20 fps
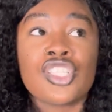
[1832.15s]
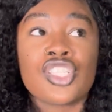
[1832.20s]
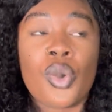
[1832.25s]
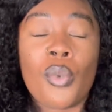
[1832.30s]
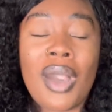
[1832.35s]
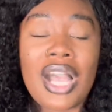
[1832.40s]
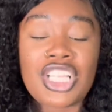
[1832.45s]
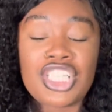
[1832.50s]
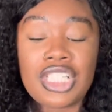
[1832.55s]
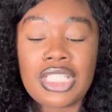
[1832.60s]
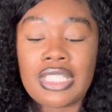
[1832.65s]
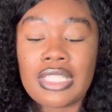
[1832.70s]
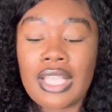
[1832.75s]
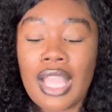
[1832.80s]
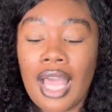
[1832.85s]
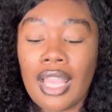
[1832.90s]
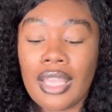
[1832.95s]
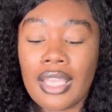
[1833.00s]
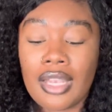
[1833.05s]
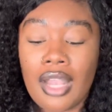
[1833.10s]
So while she's
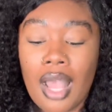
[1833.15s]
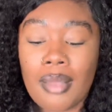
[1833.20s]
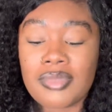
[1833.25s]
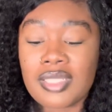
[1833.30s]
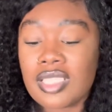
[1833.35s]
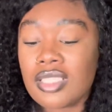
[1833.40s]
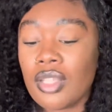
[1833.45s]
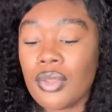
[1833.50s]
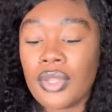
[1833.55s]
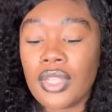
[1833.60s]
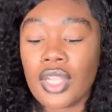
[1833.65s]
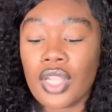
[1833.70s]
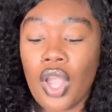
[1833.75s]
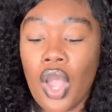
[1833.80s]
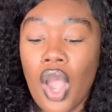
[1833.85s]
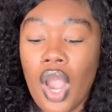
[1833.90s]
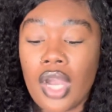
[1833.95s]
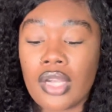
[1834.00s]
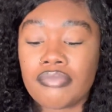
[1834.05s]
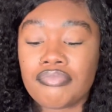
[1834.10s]
yelling, I'm still in the
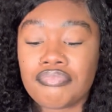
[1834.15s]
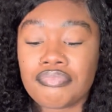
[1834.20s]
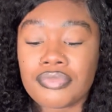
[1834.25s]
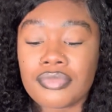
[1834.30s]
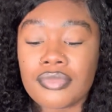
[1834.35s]
car.